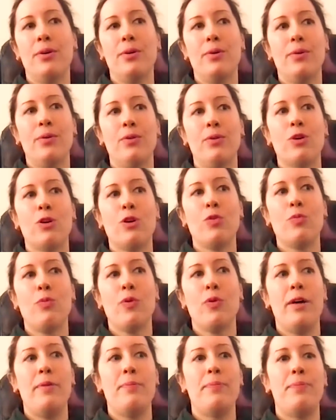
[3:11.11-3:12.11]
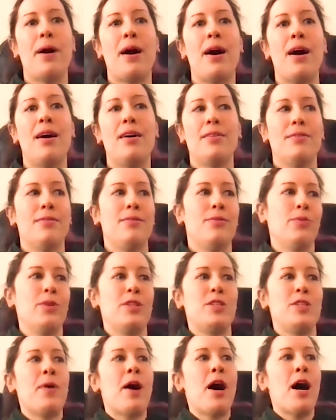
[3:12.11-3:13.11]
learn
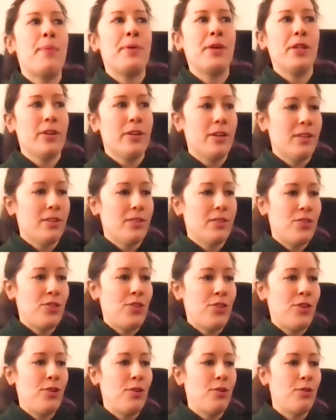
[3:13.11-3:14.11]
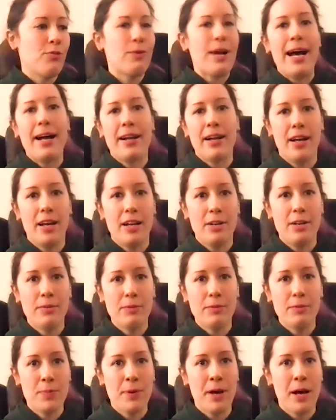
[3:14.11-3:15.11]
what's popular to rag on,
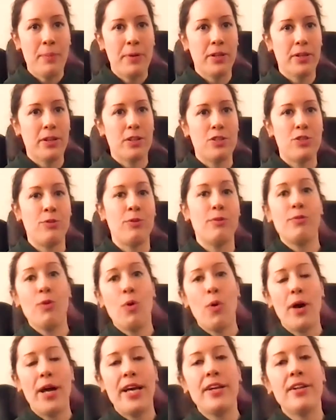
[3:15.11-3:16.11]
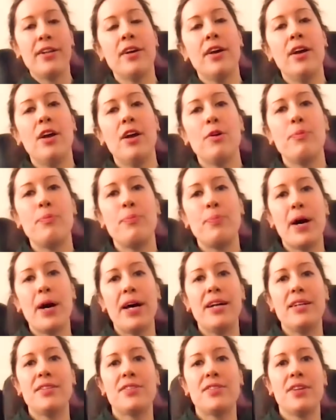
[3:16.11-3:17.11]
what's popular to avoid.
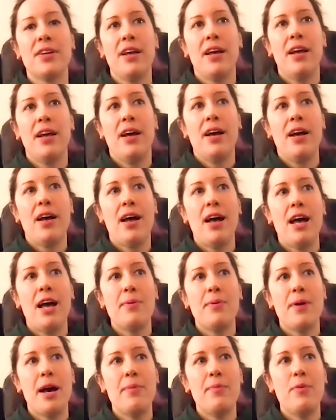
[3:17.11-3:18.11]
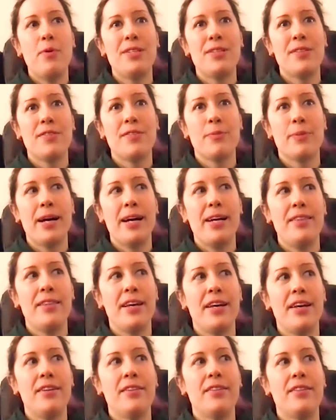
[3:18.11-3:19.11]
But I'm always of the mind
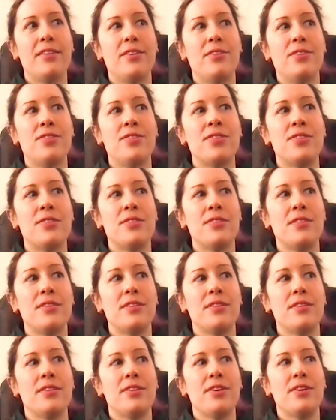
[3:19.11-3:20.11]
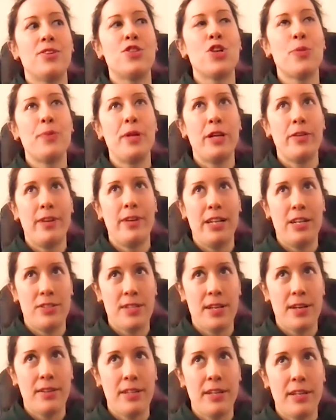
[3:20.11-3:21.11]
that there are so many
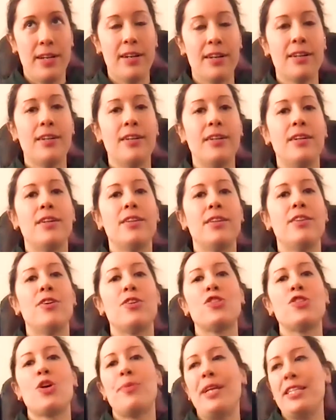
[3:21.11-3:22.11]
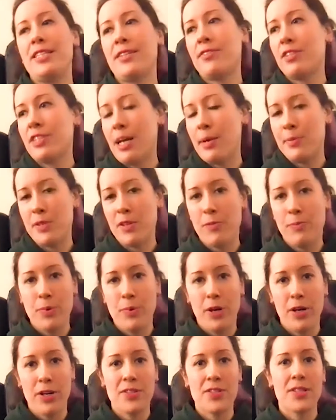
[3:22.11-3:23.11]
readers out there. There are so many different types of
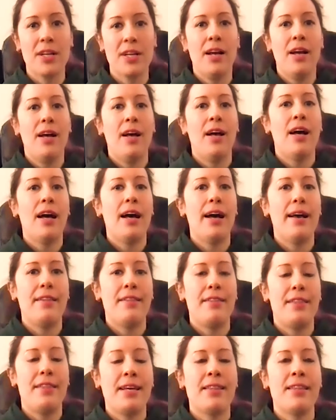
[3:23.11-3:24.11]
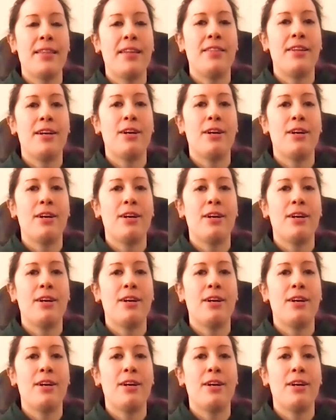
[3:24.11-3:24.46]
books. I think that